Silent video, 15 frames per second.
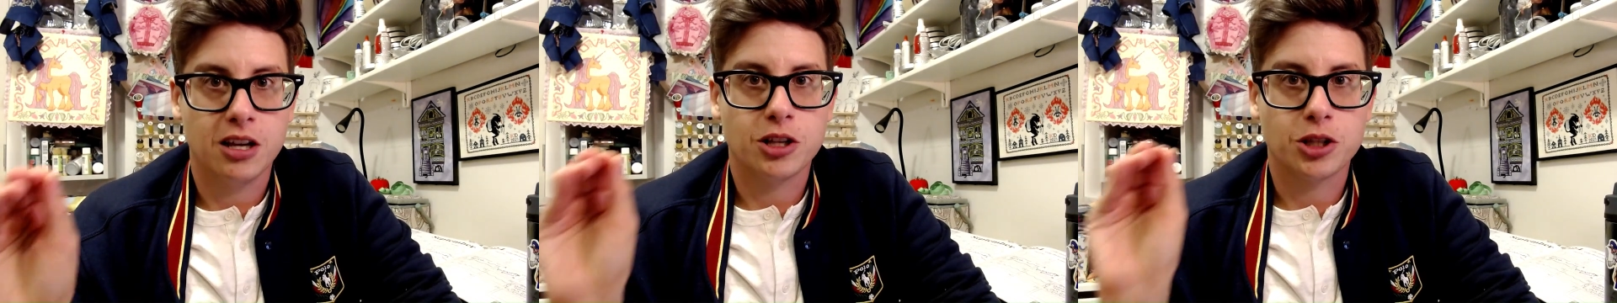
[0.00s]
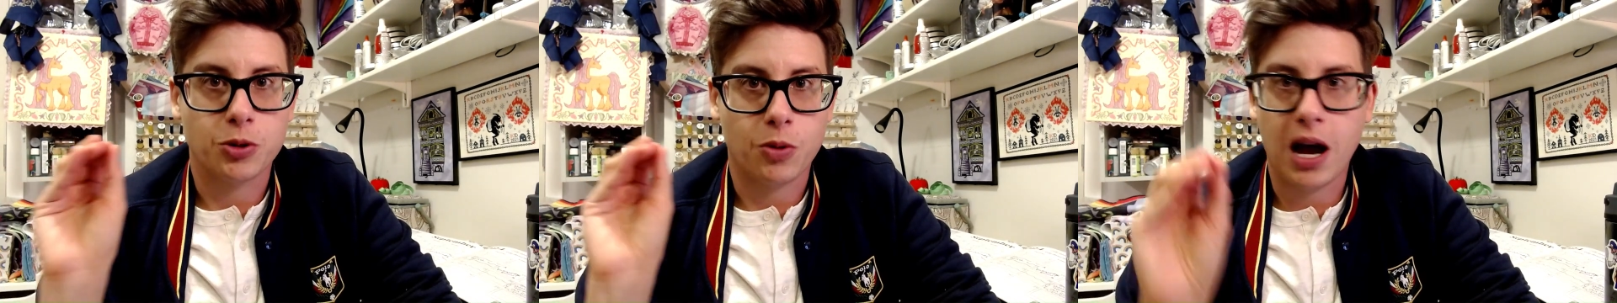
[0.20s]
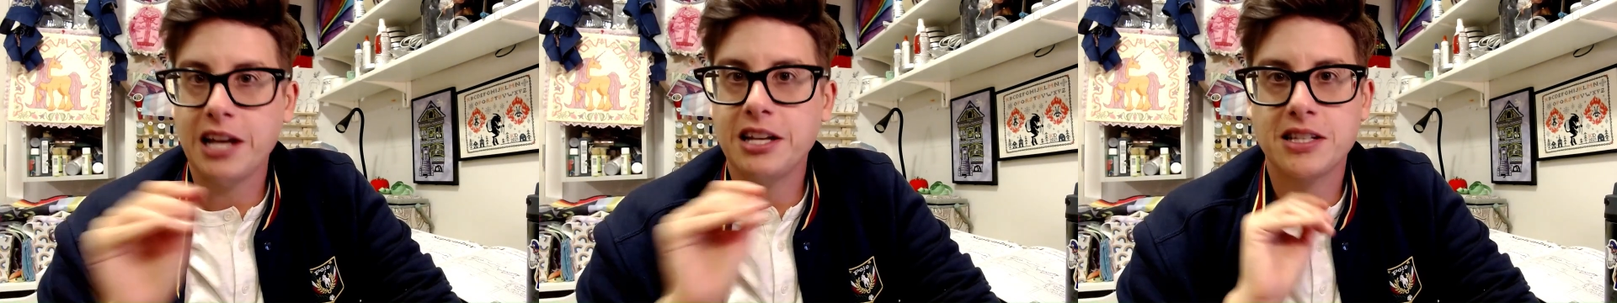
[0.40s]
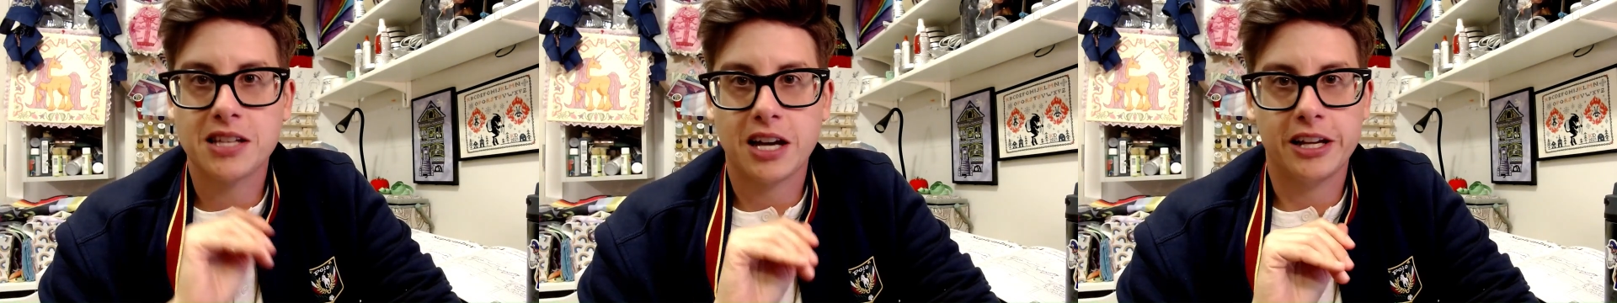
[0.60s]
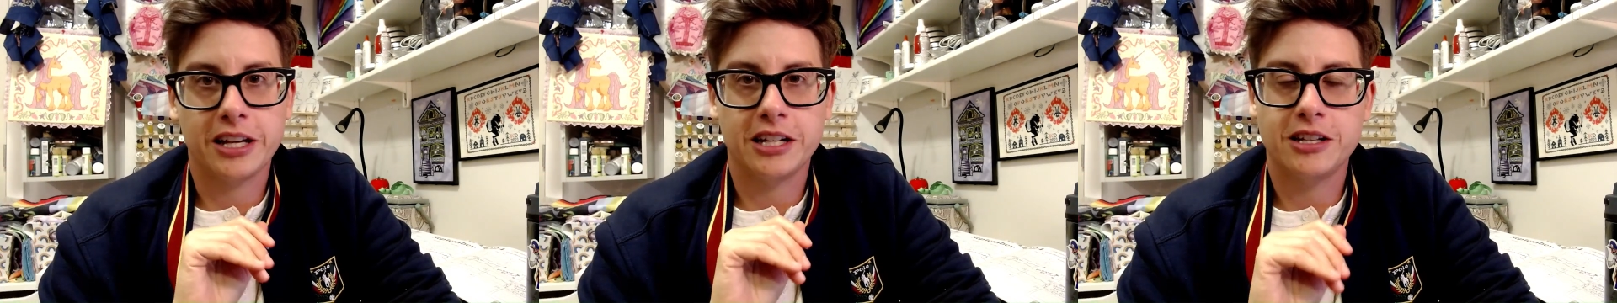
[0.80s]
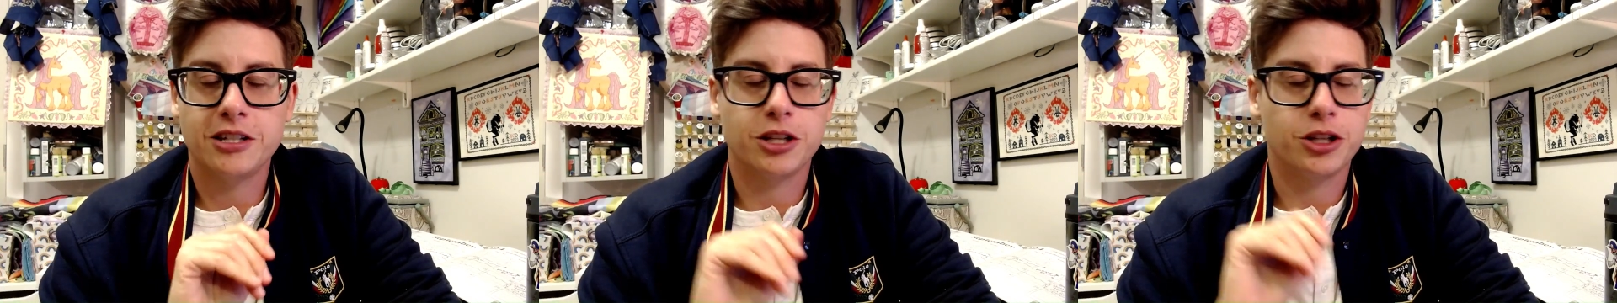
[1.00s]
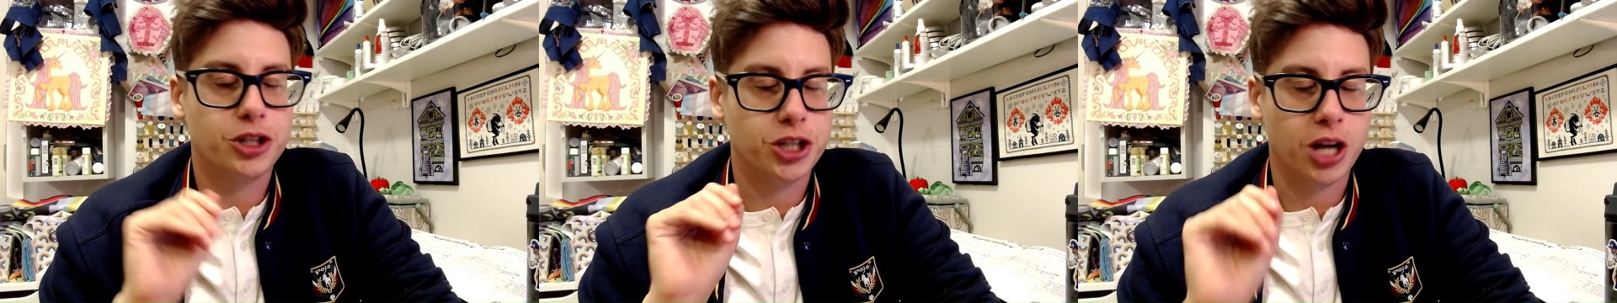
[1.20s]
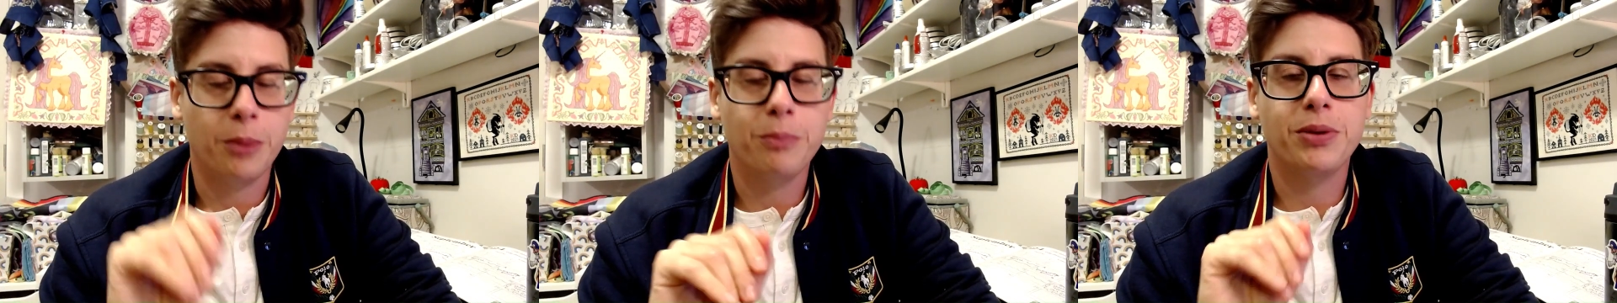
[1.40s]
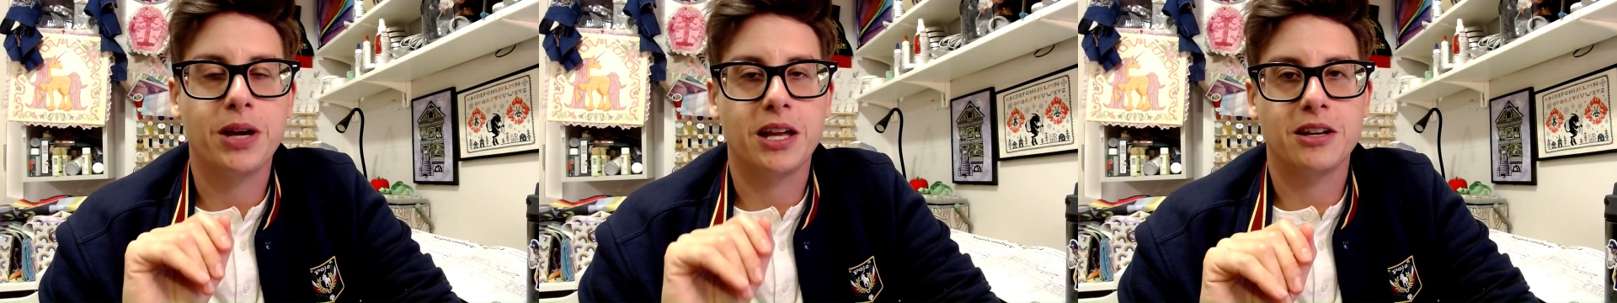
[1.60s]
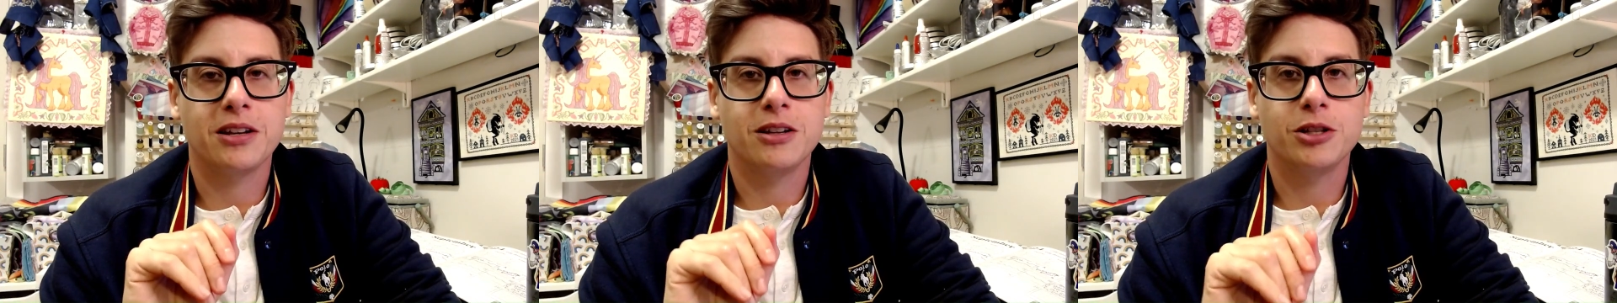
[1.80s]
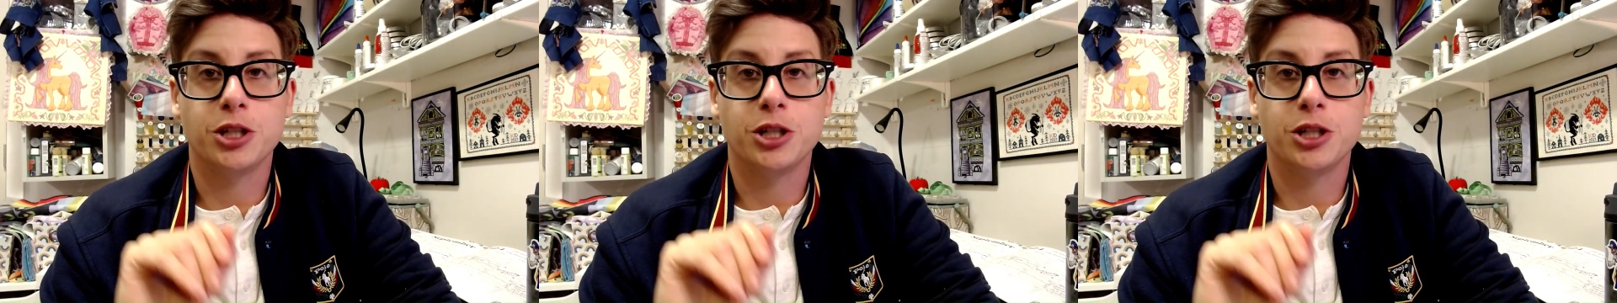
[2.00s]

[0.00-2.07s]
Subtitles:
So I decided to jump in,